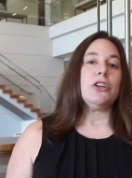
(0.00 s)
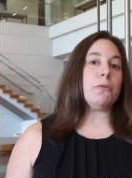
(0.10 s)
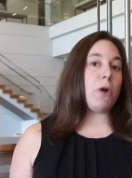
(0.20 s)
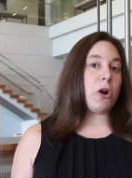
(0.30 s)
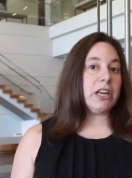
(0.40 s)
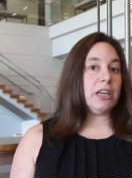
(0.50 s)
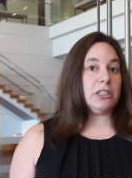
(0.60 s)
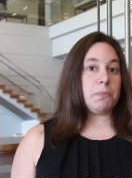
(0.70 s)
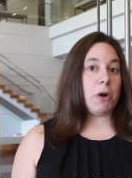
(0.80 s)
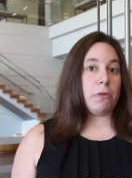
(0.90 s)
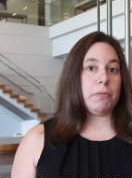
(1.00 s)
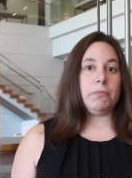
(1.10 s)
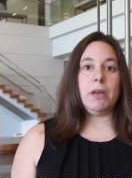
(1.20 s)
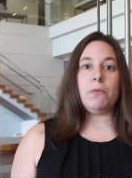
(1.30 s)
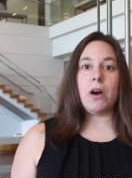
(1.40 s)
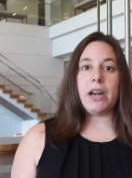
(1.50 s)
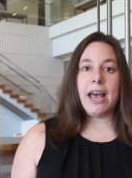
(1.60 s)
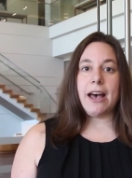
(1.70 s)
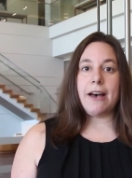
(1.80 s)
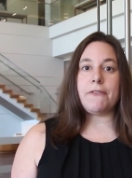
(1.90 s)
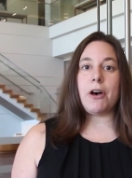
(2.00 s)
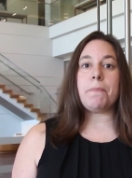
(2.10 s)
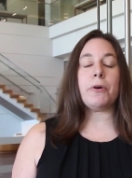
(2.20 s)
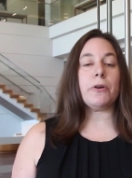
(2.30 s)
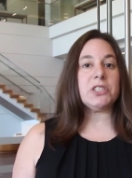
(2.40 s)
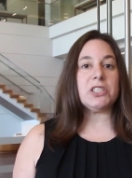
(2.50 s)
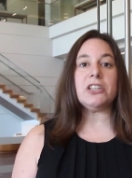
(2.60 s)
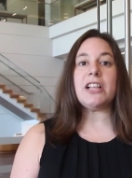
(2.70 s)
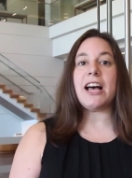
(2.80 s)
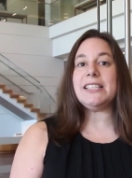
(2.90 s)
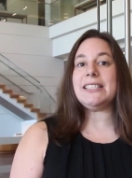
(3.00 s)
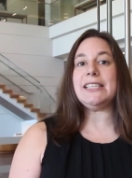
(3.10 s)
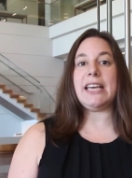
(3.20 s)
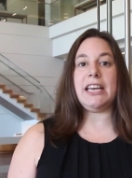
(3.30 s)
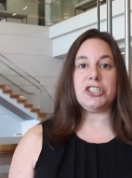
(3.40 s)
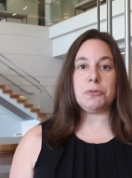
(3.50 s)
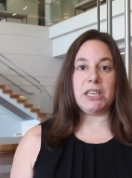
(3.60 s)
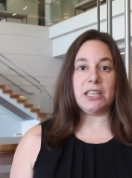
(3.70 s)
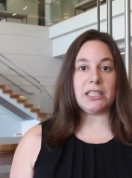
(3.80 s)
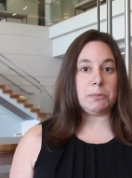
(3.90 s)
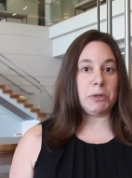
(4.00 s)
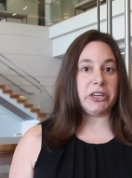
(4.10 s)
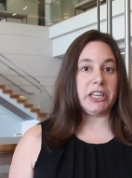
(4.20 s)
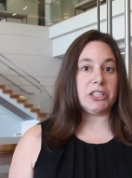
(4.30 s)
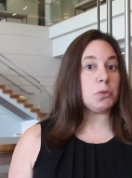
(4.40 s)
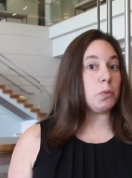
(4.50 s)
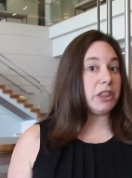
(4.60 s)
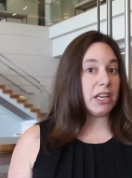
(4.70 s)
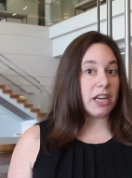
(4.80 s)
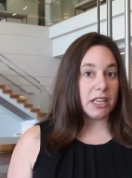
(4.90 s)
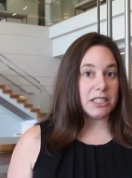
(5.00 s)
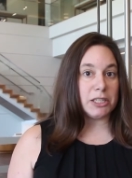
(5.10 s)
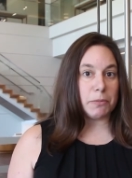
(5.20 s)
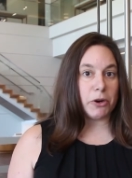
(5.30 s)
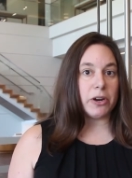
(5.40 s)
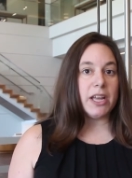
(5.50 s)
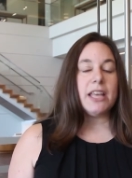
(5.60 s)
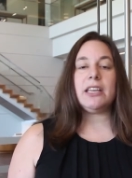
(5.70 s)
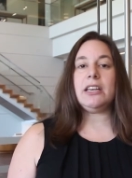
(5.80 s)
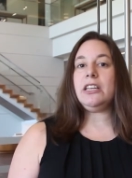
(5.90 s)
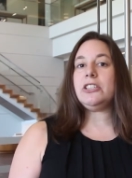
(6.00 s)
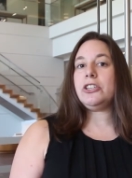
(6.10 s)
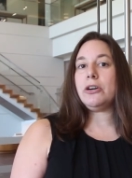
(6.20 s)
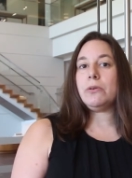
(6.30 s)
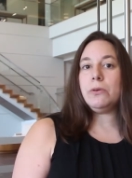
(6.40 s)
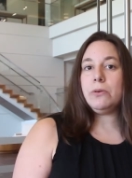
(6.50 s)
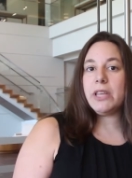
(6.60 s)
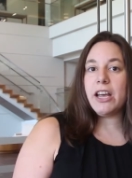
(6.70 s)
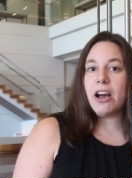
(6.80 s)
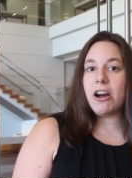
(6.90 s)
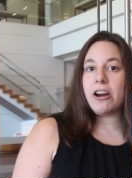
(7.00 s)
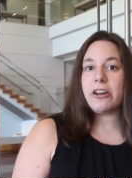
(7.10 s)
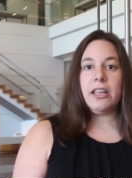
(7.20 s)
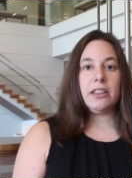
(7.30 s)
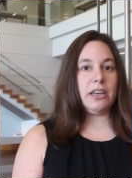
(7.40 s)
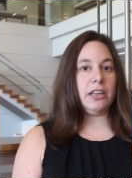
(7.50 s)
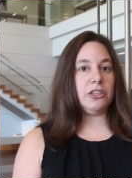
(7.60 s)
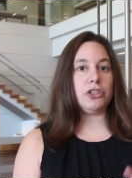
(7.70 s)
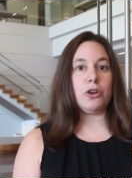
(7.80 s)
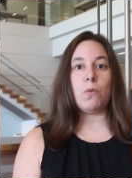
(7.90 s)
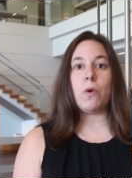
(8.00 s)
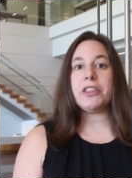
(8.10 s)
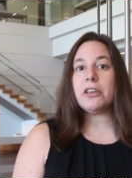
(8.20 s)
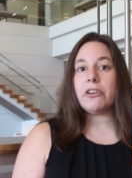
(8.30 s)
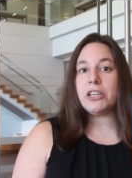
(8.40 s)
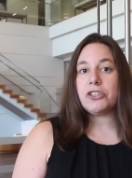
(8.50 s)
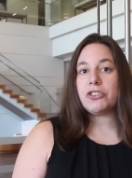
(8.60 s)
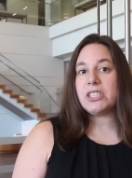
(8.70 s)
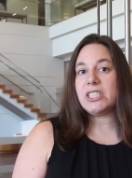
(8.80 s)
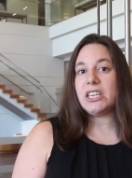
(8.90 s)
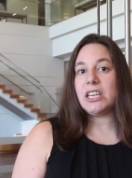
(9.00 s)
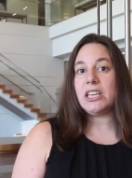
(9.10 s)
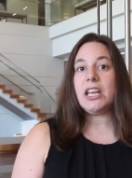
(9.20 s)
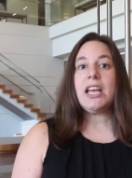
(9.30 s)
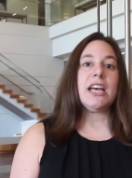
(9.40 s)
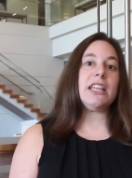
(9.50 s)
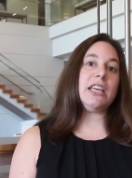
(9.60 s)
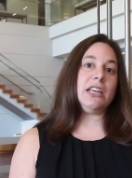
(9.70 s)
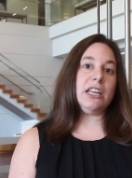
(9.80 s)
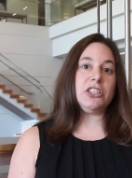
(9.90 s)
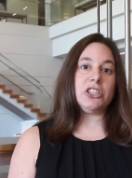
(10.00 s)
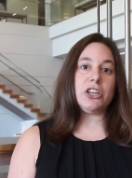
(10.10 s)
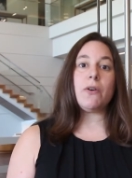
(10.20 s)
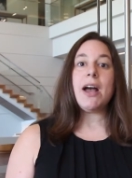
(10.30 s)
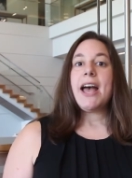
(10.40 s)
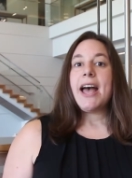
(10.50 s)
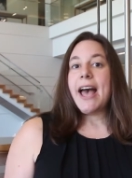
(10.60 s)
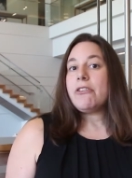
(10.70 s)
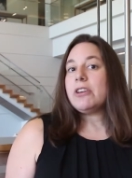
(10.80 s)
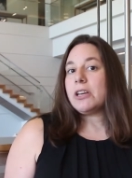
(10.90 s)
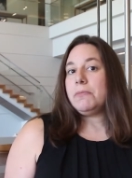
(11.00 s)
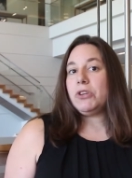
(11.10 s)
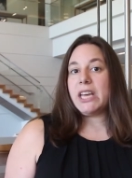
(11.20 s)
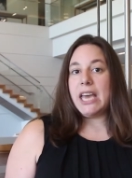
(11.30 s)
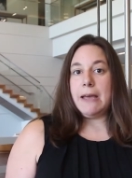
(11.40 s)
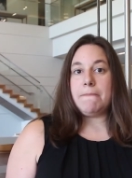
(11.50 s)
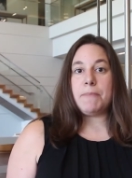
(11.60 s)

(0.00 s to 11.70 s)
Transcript: Your marketing department may want to have a personalized engagement experience with the customer. They need to know who they are, they need to know what they're interested in, and they need to know how to communicate